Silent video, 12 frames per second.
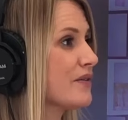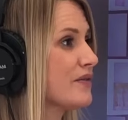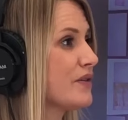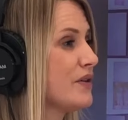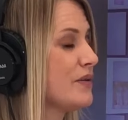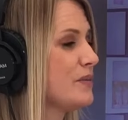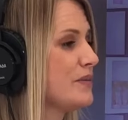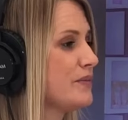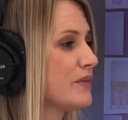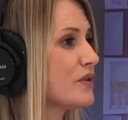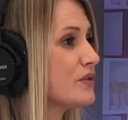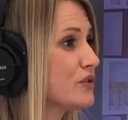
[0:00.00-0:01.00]

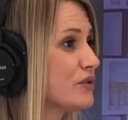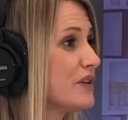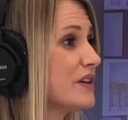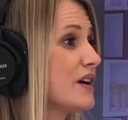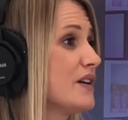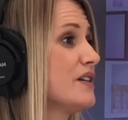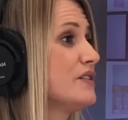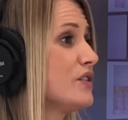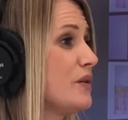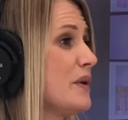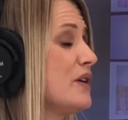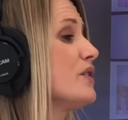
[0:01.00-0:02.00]
from Costa Rica and I
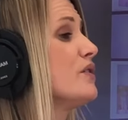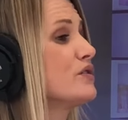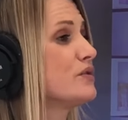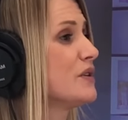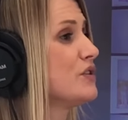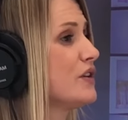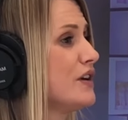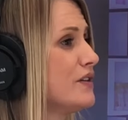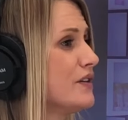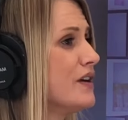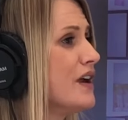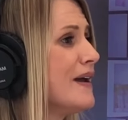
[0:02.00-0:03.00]
saw my coach, my
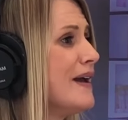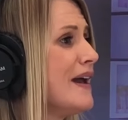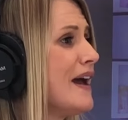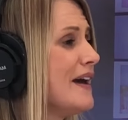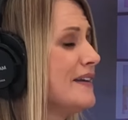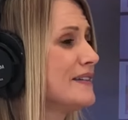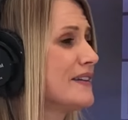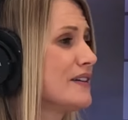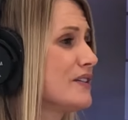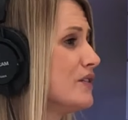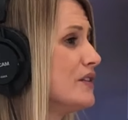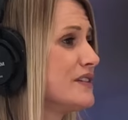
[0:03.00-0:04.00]
trainer, and he's
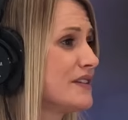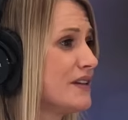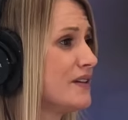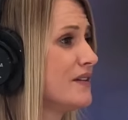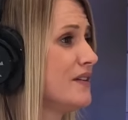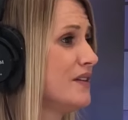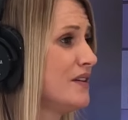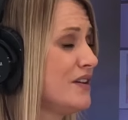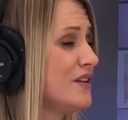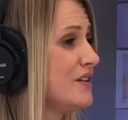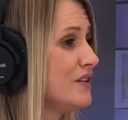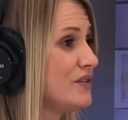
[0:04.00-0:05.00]
like, listen,
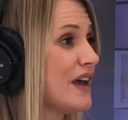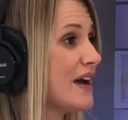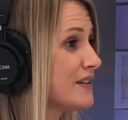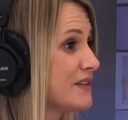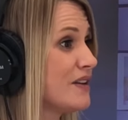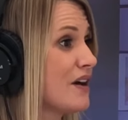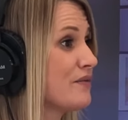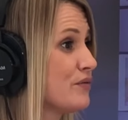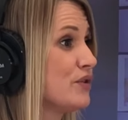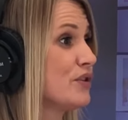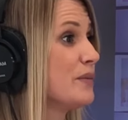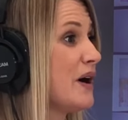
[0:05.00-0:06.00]
that's not
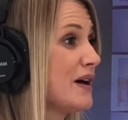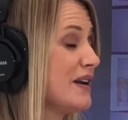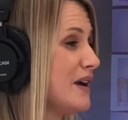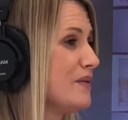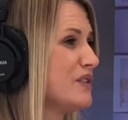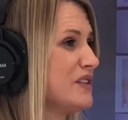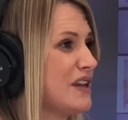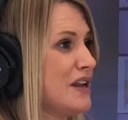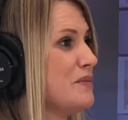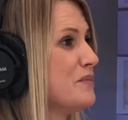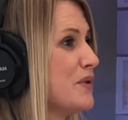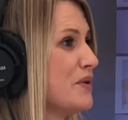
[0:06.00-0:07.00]
for your body. I was
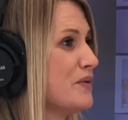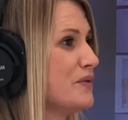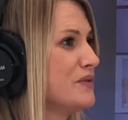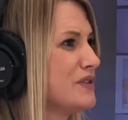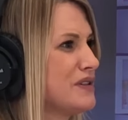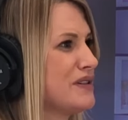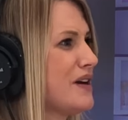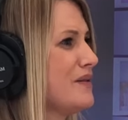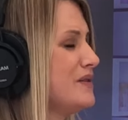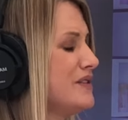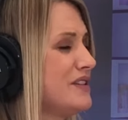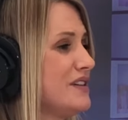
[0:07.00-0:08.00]
skin and bones. I
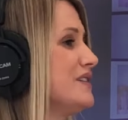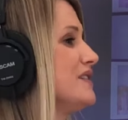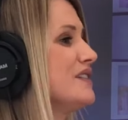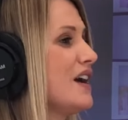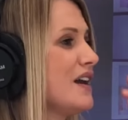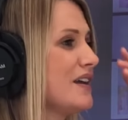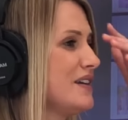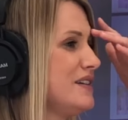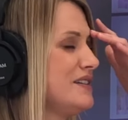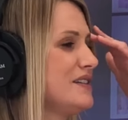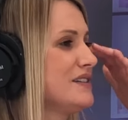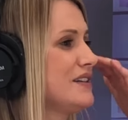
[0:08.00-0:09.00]
was just like,
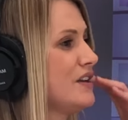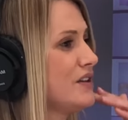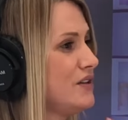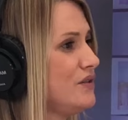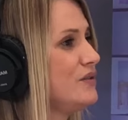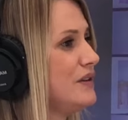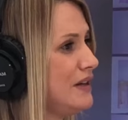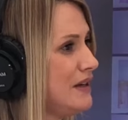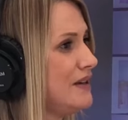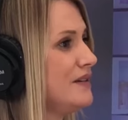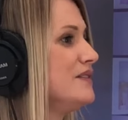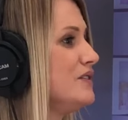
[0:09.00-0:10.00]
he's just like, you
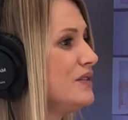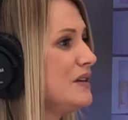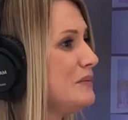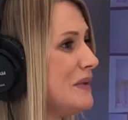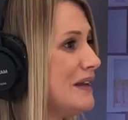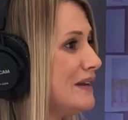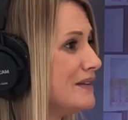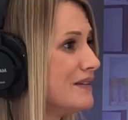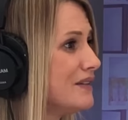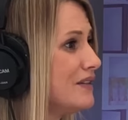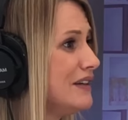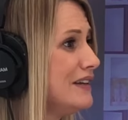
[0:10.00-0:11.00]
need meat.
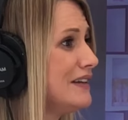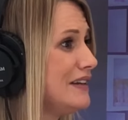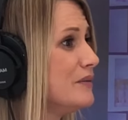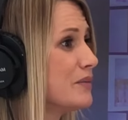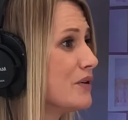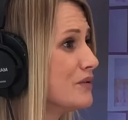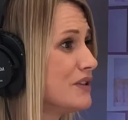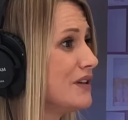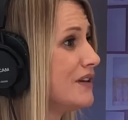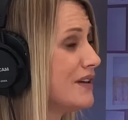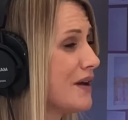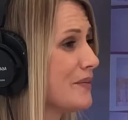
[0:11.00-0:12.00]
You need to eat
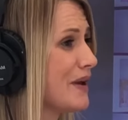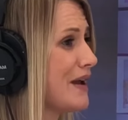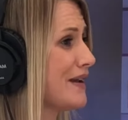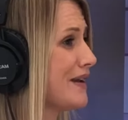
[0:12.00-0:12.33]
protein. I'm like, okay.